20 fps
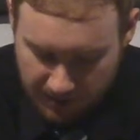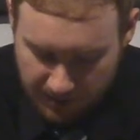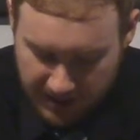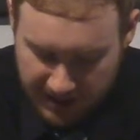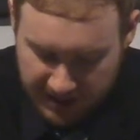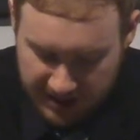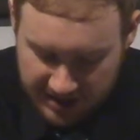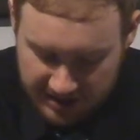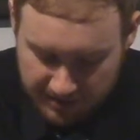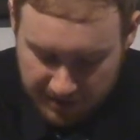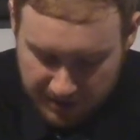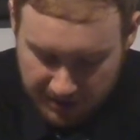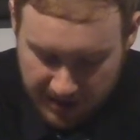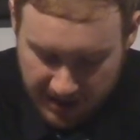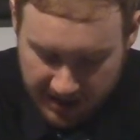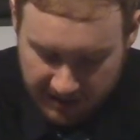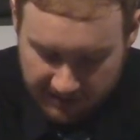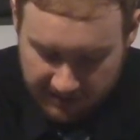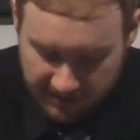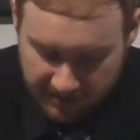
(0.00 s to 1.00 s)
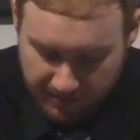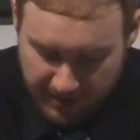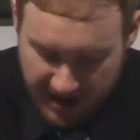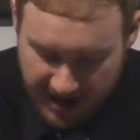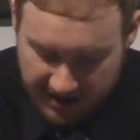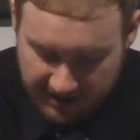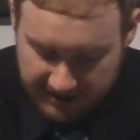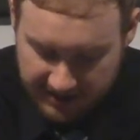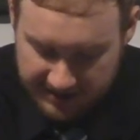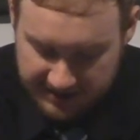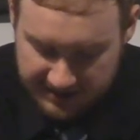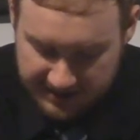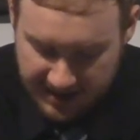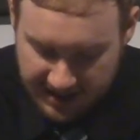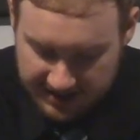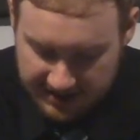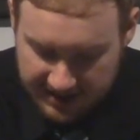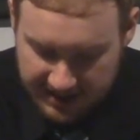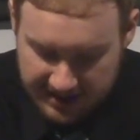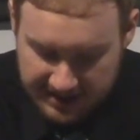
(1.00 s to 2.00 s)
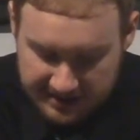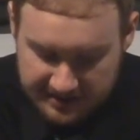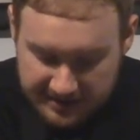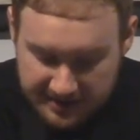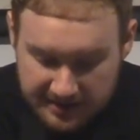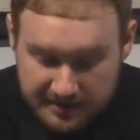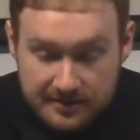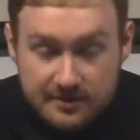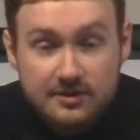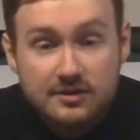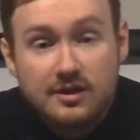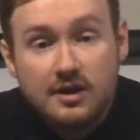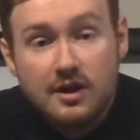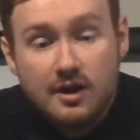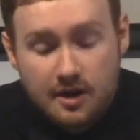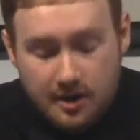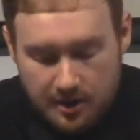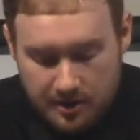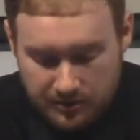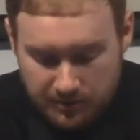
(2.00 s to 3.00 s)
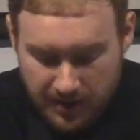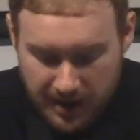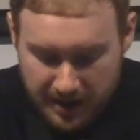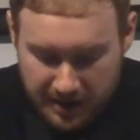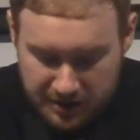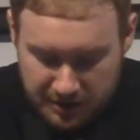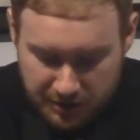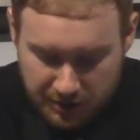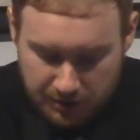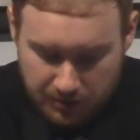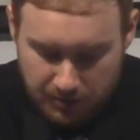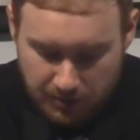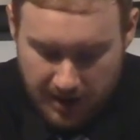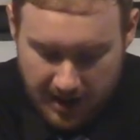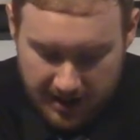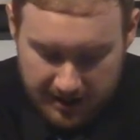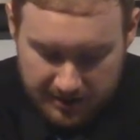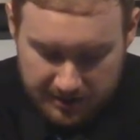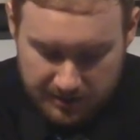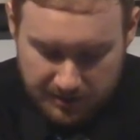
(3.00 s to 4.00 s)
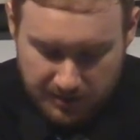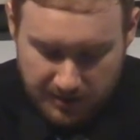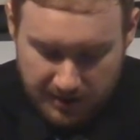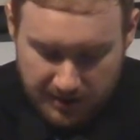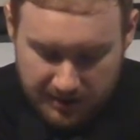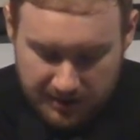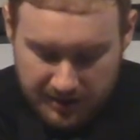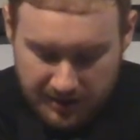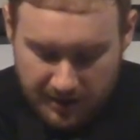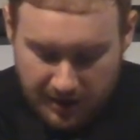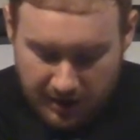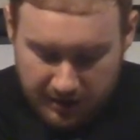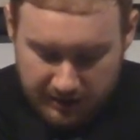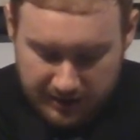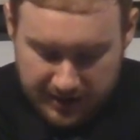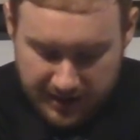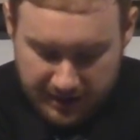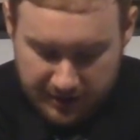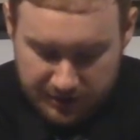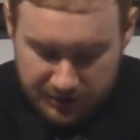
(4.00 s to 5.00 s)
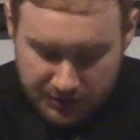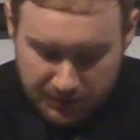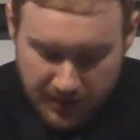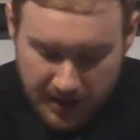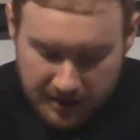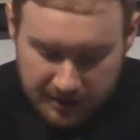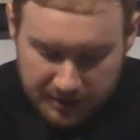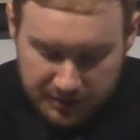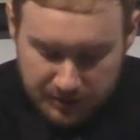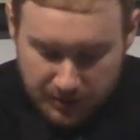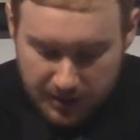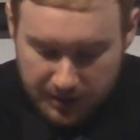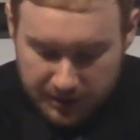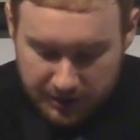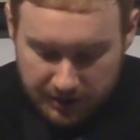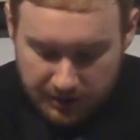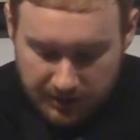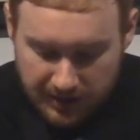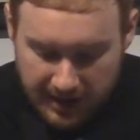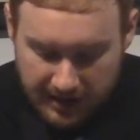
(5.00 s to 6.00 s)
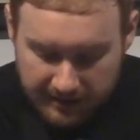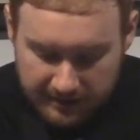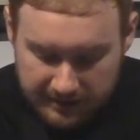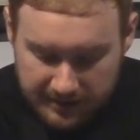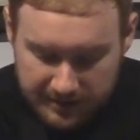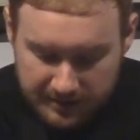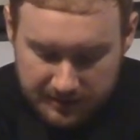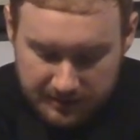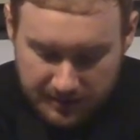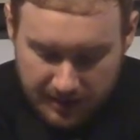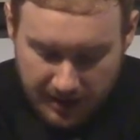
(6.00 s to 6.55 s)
We need to be ready for a path that's not the easiest, and ready to go right where all the others around us want to go left.